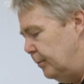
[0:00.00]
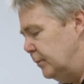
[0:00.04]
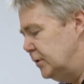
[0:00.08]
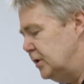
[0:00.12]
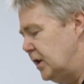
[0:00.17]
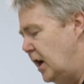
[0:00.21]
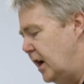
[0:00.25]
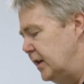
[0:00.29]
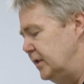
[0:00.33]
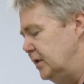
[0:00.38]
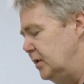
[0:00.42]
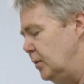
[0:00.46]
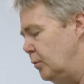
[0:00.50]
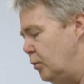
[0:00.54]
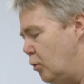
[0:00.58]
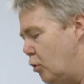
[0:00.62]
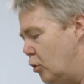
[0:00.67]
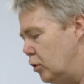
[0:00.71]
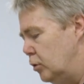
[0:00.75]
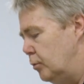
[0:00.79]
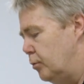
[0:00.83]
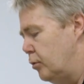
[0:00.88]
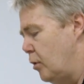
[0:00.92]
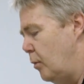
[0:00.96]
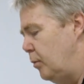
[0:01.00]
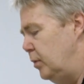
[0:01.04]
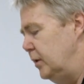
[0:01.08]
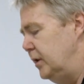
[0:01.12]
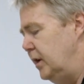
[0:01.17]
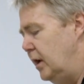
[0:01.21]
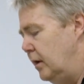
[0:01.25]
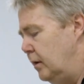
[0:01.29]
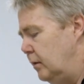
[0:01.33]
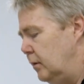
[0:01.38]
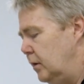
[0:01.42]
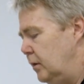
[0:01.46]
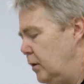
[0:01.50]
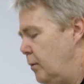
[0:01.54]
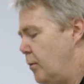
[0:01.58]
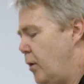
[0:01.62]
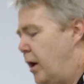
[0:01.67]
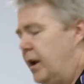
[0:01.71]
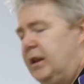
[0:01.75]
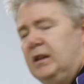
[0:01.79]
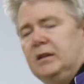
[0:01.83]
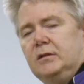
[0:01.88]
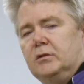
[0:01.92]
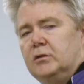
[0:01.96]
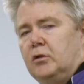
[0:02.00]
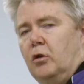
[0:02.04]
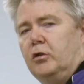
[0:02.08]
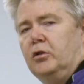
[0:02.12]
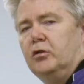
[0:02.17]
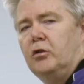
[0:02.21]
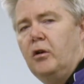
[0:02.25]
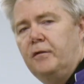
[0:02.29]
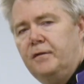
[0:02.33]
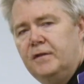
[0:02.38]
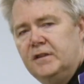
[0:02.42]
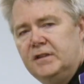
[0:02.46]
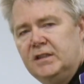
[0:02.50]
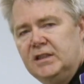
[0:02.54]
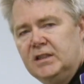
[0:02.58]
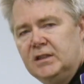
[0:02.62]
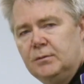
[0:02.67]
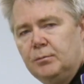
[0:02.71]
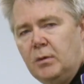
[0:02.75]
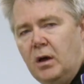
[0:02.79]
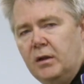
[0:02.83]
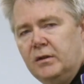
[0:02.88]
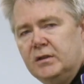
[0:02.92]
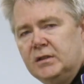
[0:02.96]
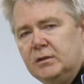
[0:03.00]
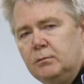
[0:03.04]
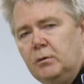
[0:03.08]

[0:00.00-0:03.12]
charge the board properly, and you may turn it off for 6 months,